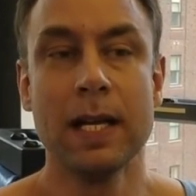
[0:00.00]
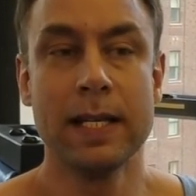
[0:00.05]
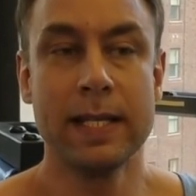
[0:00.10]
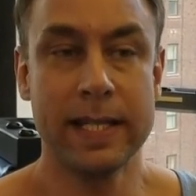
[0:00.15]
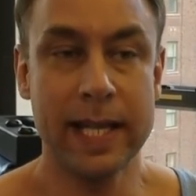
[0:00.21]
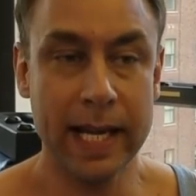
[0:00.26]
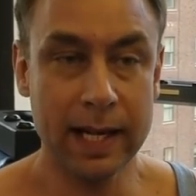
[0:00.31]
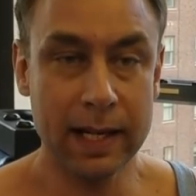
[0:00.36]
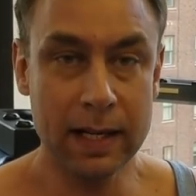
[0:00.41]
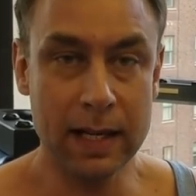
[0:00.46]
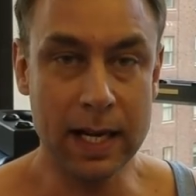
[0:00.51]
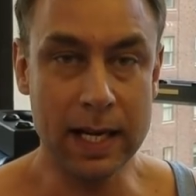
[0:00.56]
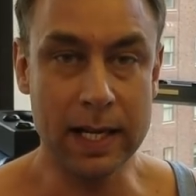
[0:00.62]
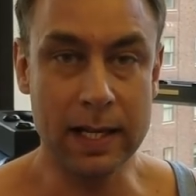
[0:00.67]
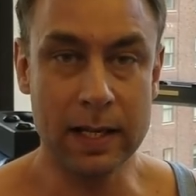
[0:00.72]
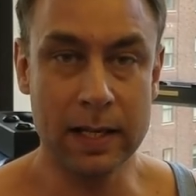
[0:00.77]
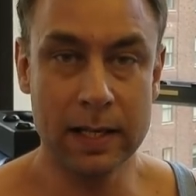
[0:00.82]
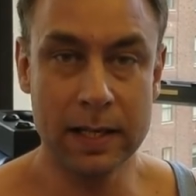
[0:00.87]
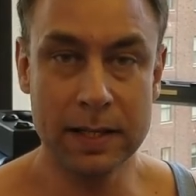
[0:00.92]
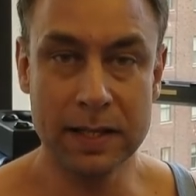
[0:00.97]
Secondly,
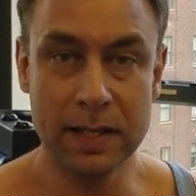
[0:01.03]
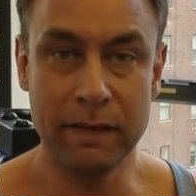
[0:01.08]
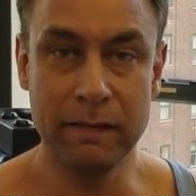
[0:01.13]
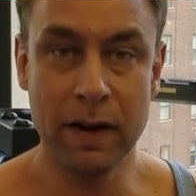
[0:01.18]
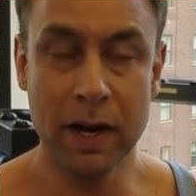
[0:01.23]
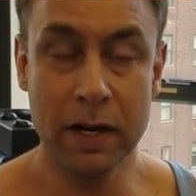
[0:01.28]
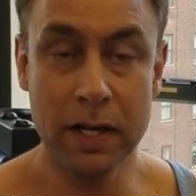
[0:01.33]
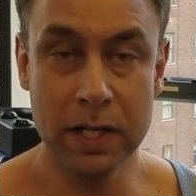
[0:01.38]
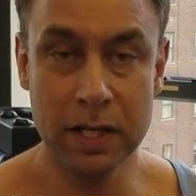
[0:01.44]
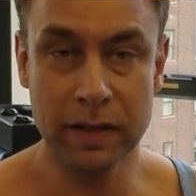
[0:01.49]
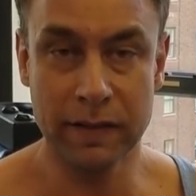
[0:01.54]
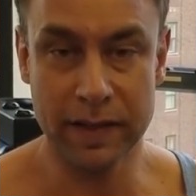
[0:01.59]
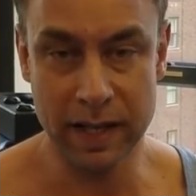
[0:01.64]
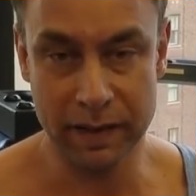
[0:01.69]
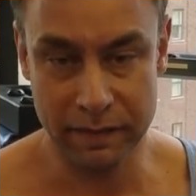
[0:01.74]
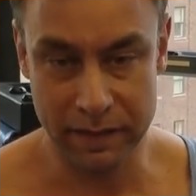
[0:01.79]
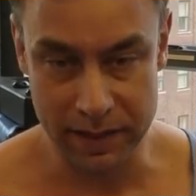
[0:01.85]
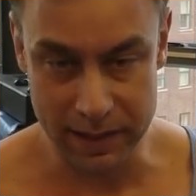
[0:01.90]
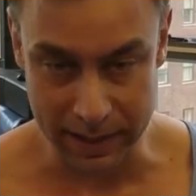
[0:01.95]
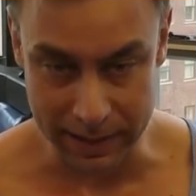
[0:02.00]
severity of
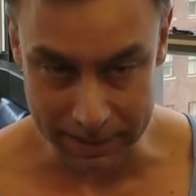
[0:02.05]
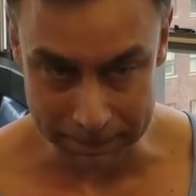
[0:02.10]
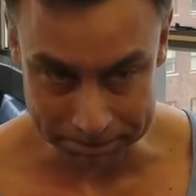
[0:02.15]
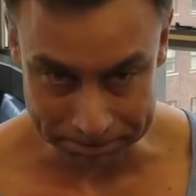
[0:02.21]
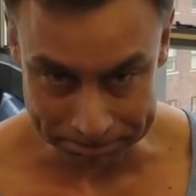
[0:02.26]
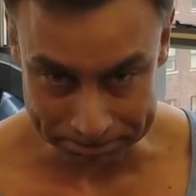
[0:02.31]
deficit.